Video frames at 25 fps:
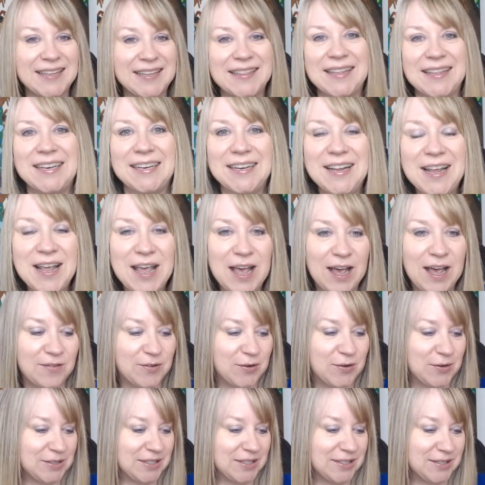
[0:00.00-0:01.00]
And then, of
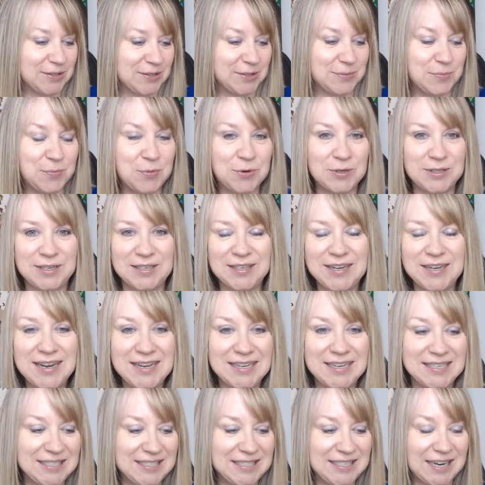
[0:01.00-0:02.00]
course, there's more
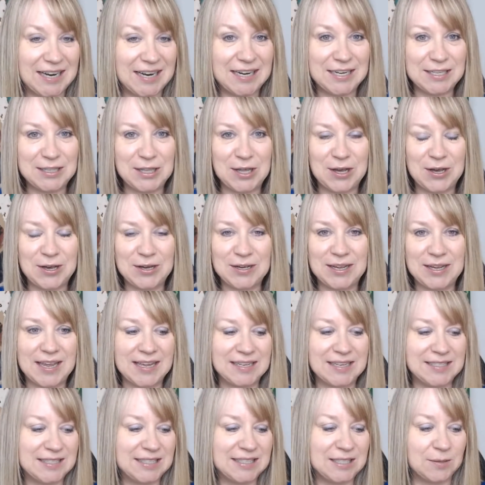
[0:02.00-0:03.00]
dialogue
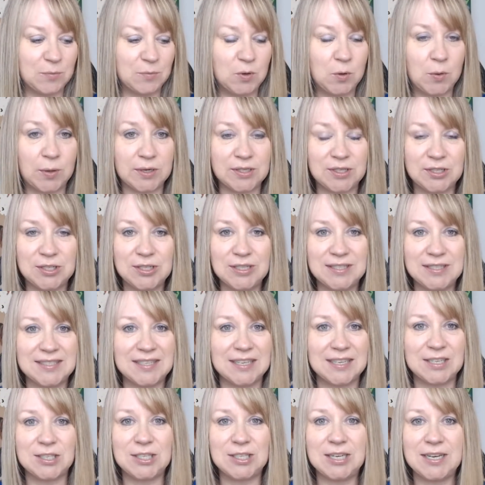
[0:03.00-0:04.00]
and some questions
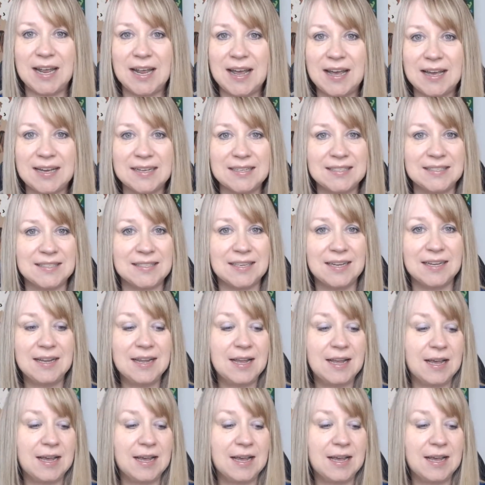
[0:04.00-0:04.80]
that she has